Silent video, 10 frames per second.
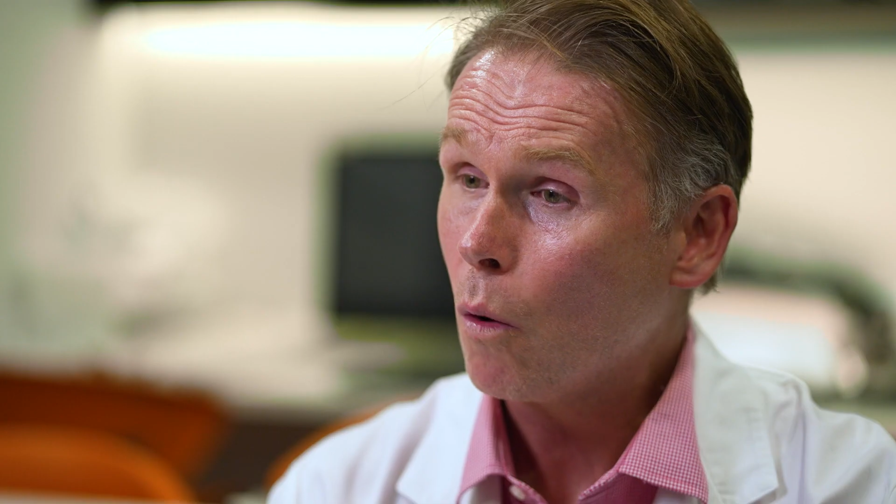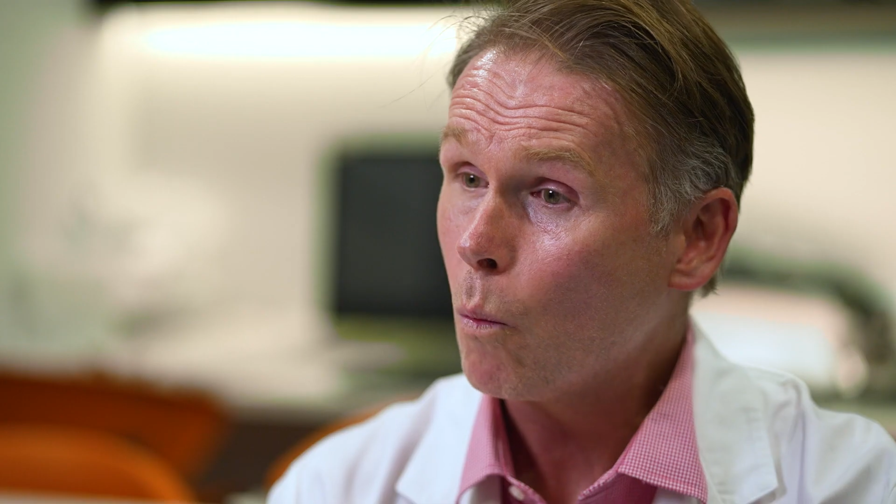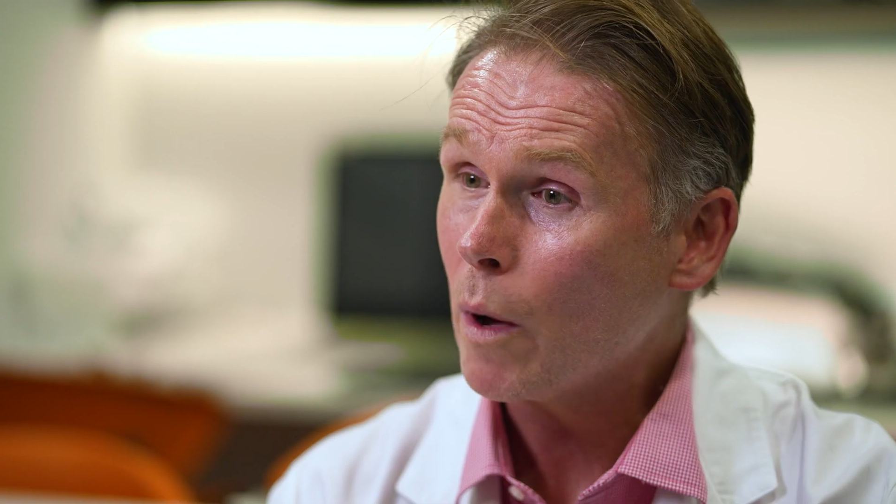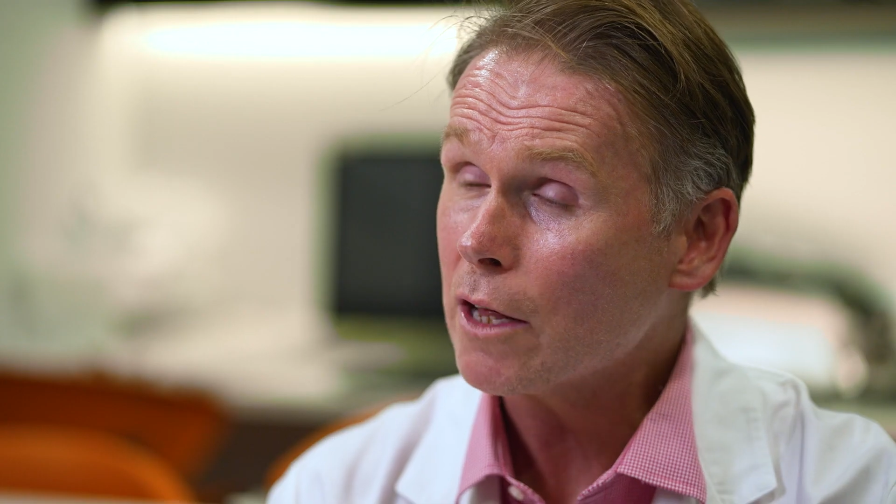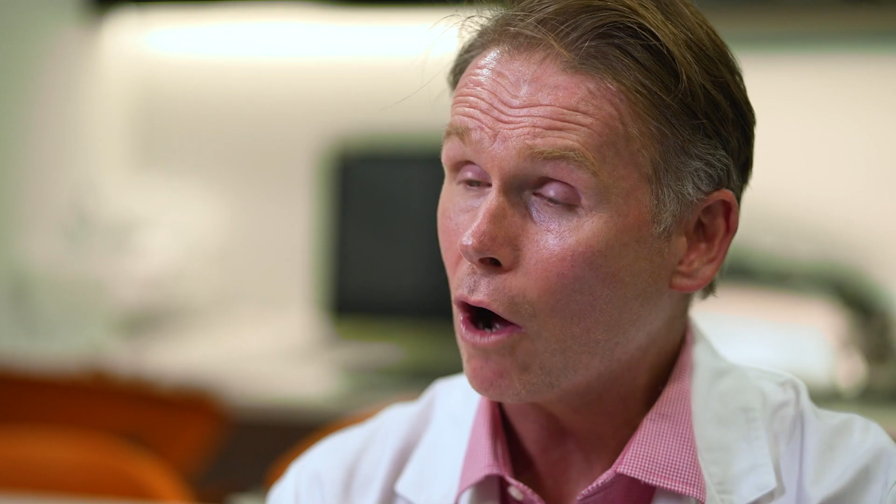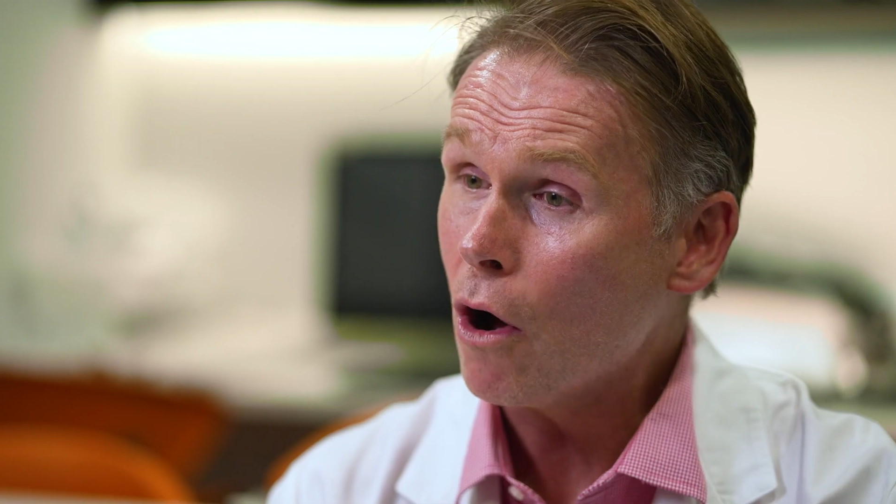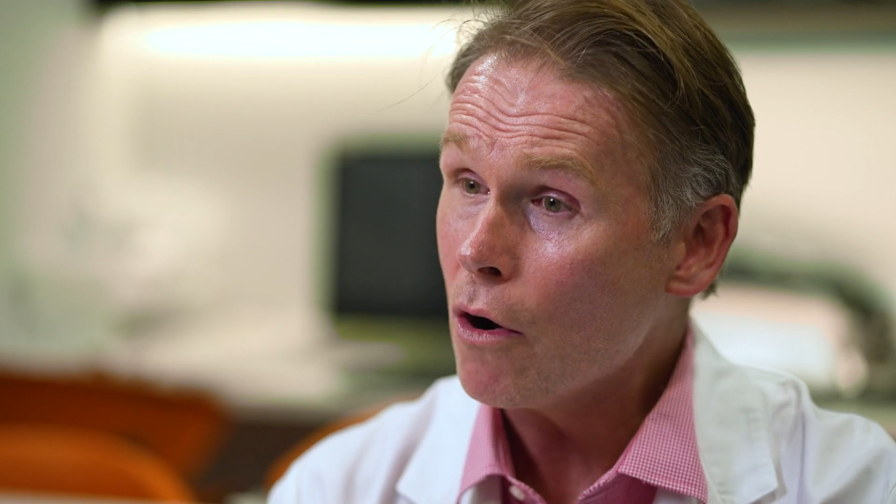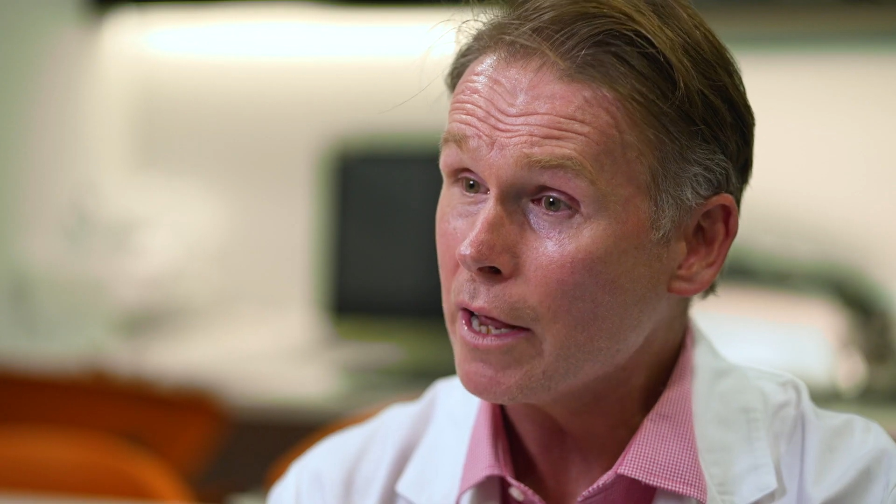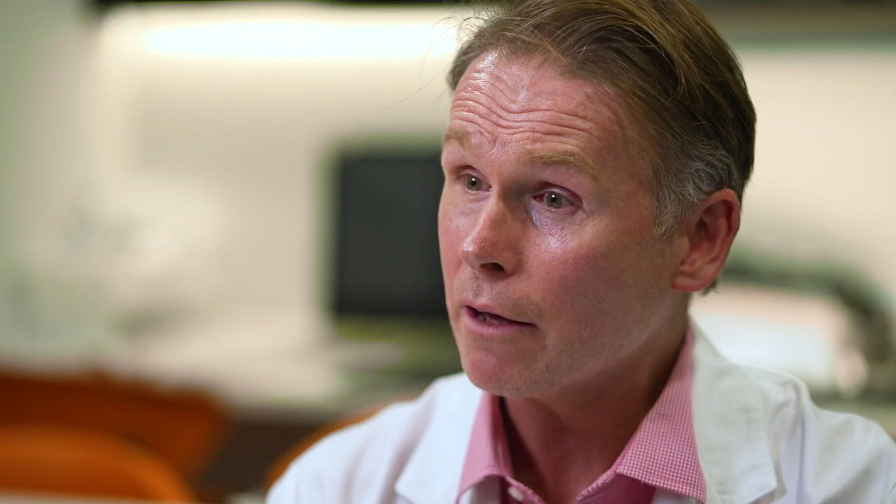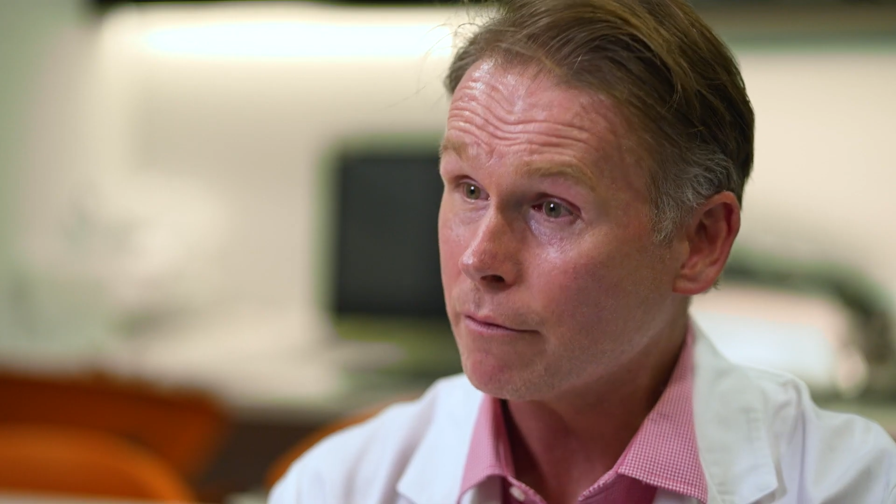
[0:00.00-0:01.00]
When it
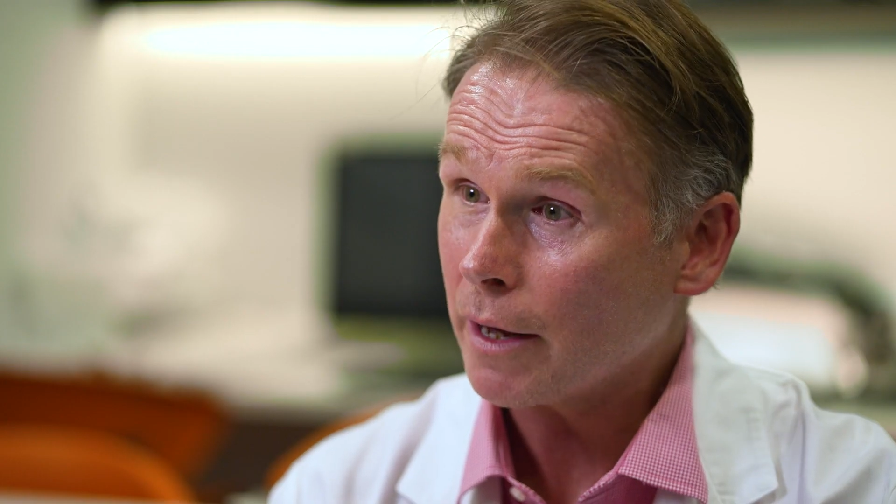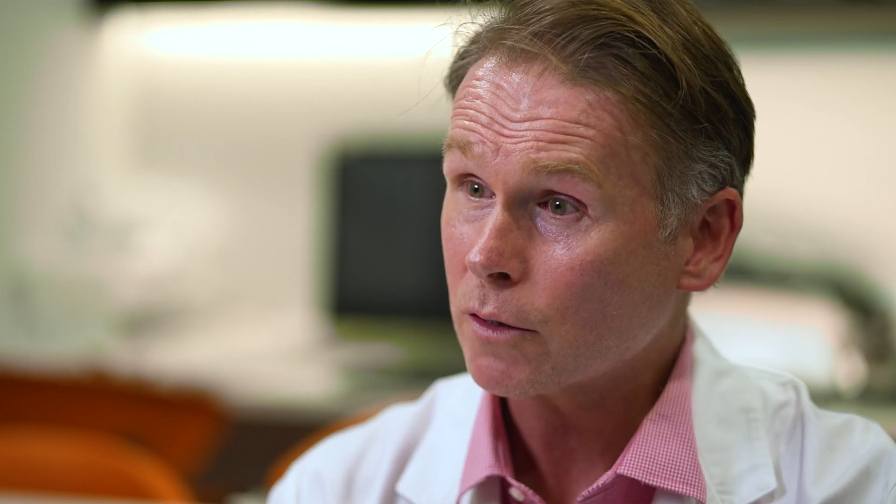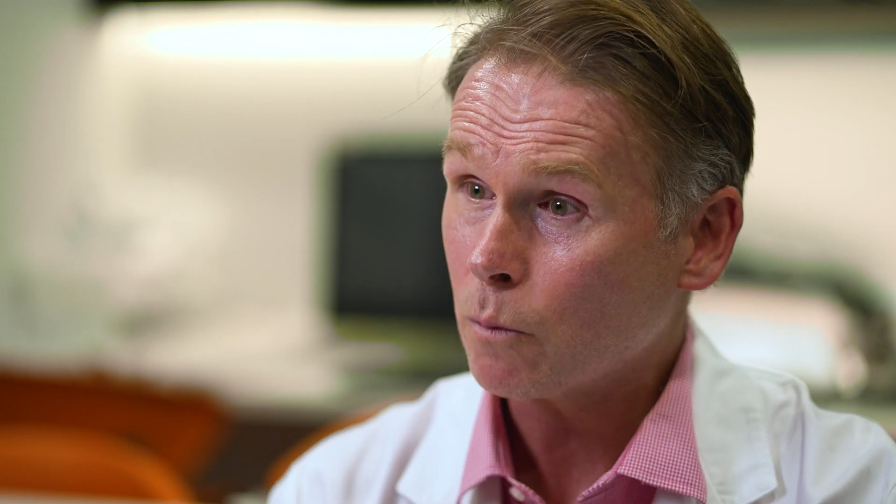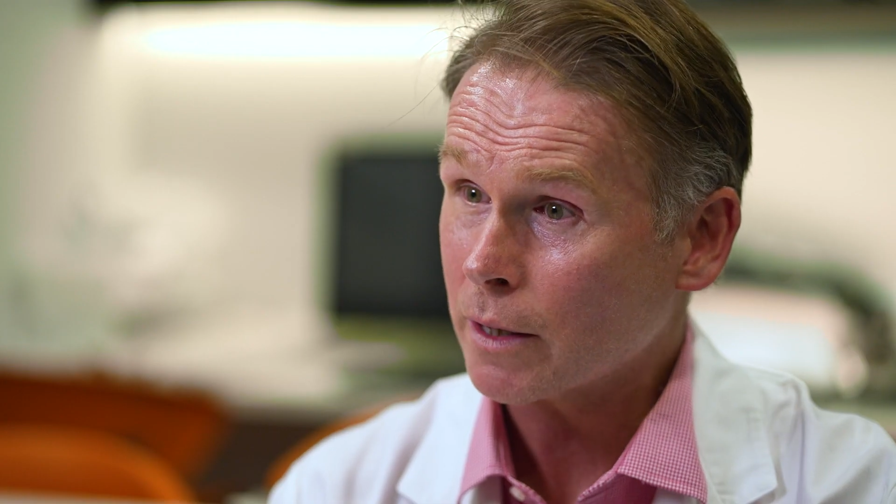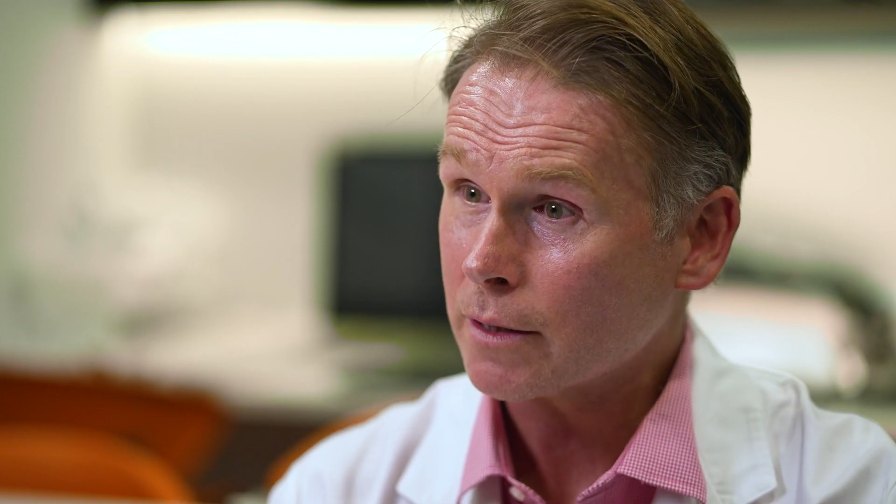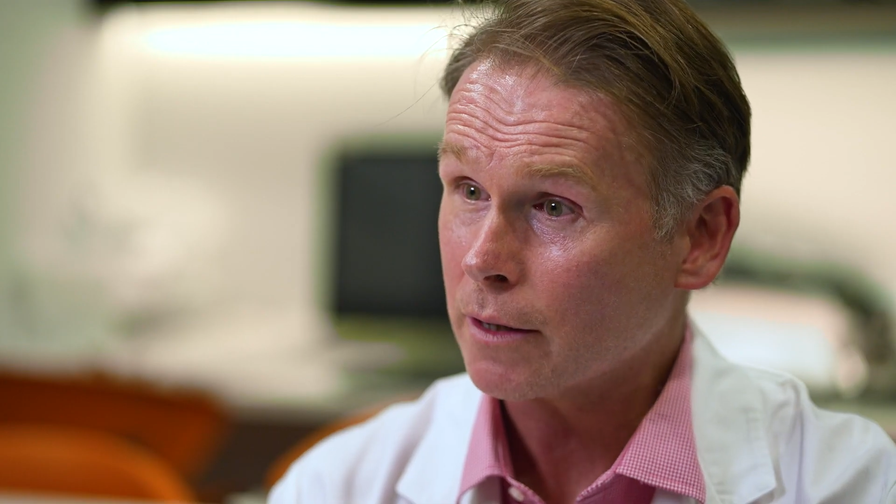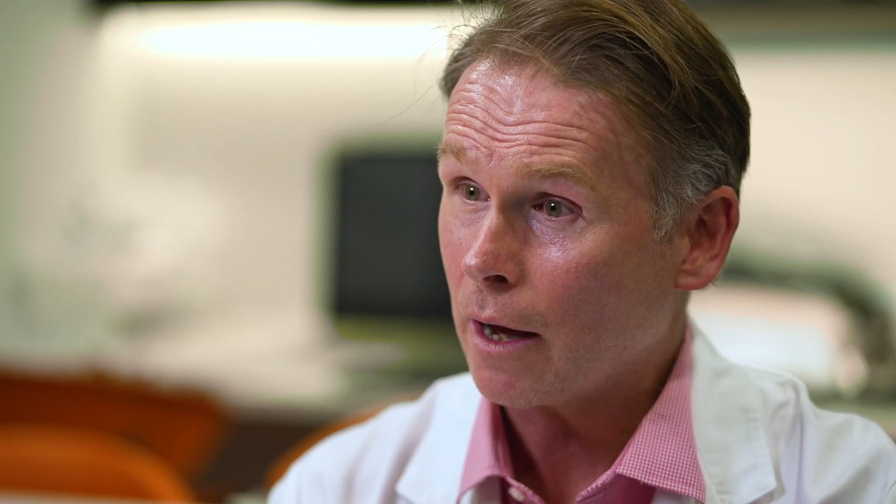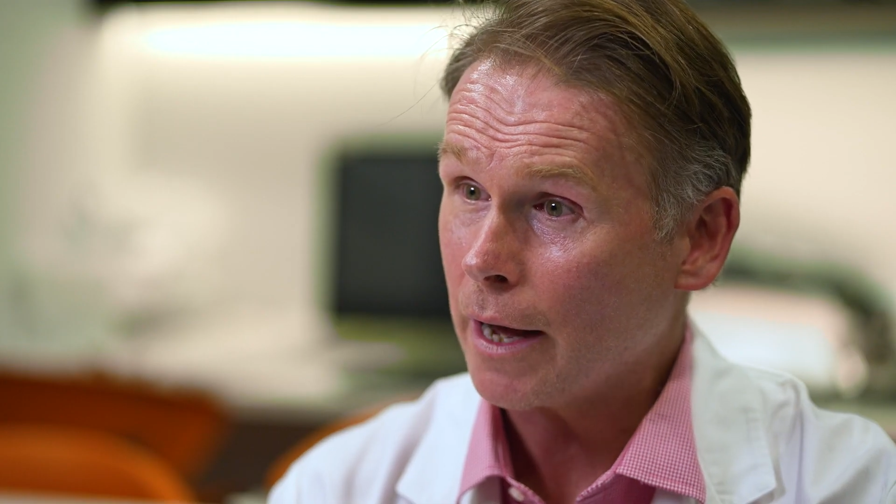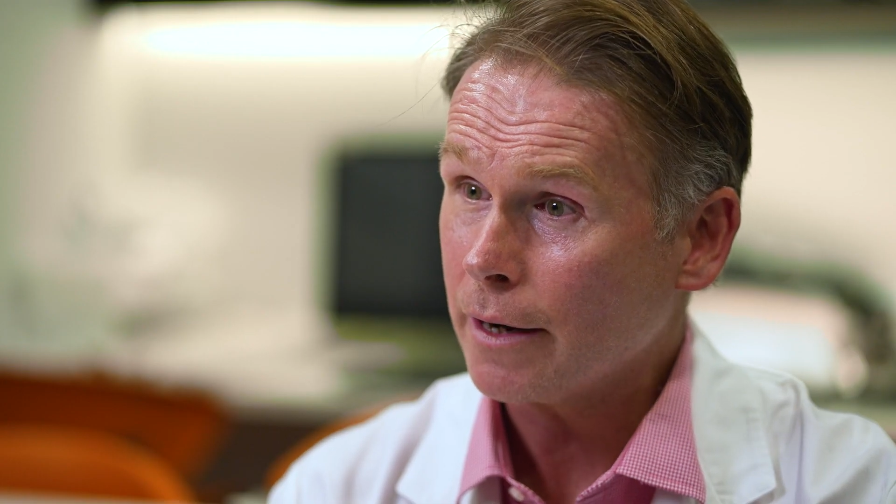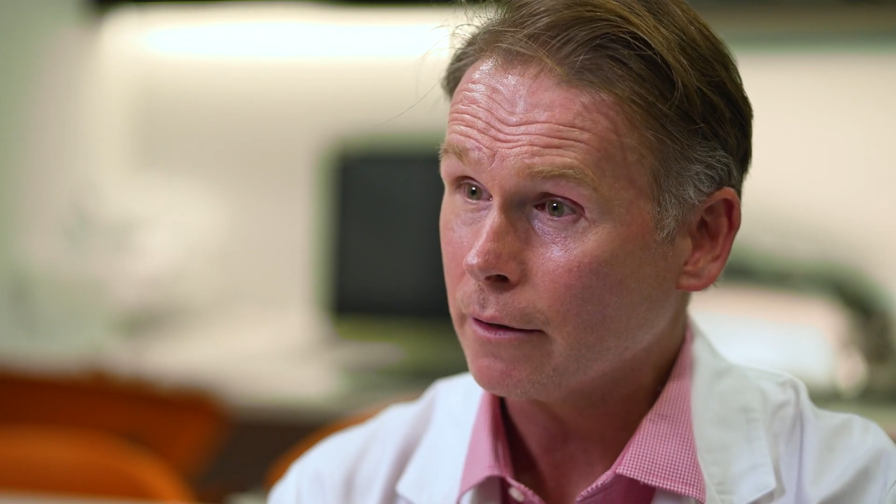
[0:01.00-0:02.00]
only affects one
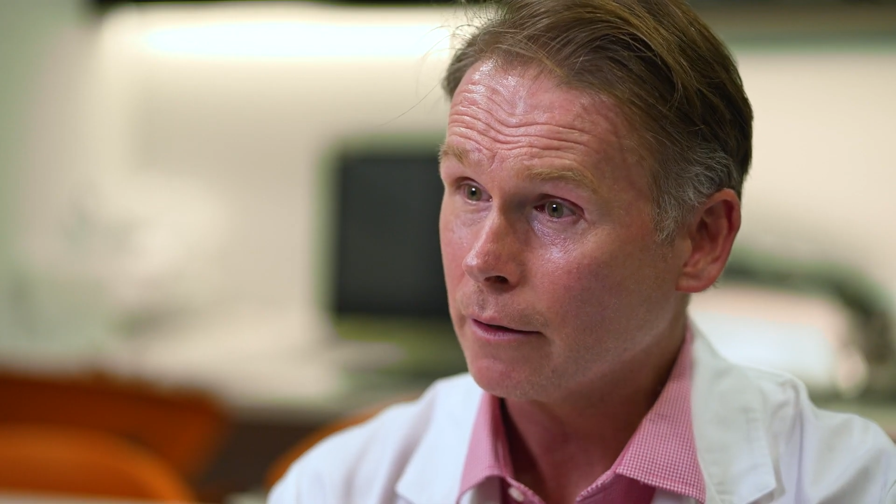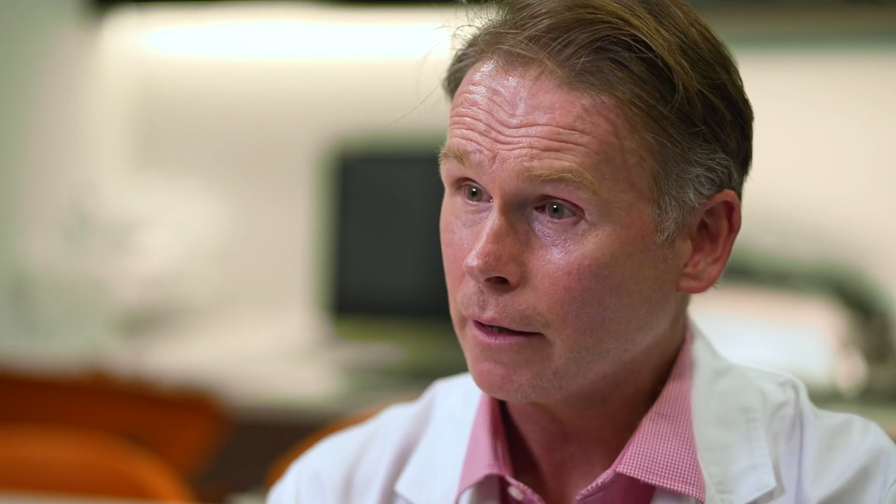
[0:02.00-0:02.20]
side,